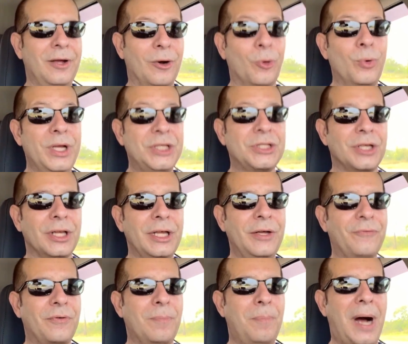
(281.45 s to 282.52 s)

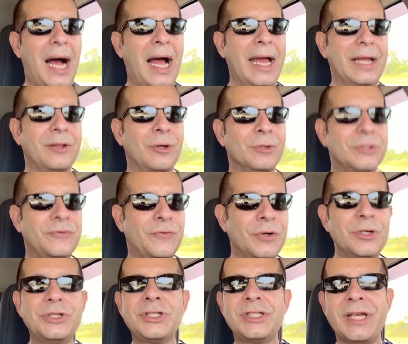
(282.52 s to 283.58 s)
originally from buying those
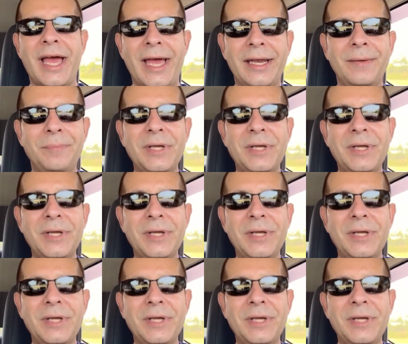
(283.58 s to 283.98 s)
first set,